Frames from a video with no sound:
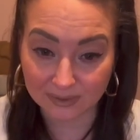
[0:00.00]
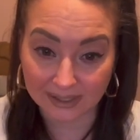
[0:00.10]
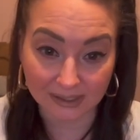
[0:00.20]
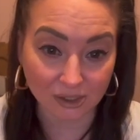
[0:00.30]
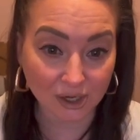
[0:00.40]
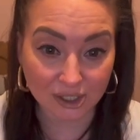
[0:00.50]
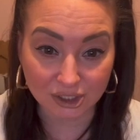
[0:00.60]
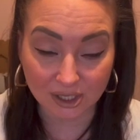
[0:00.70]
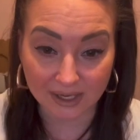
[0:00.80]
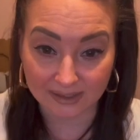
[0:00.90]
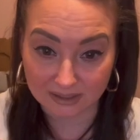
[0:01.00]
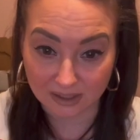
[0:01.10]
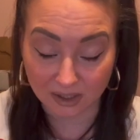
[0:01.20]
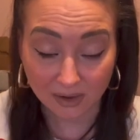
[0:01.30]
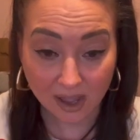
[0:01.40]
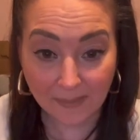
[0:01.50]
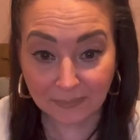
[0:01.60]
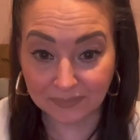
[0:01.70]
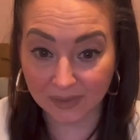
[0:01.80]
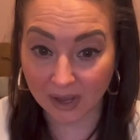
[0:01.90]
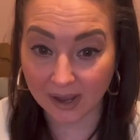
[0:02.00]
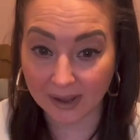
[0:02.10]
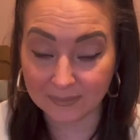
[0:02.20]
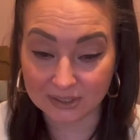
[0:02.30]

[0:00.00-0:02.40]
He lured her into a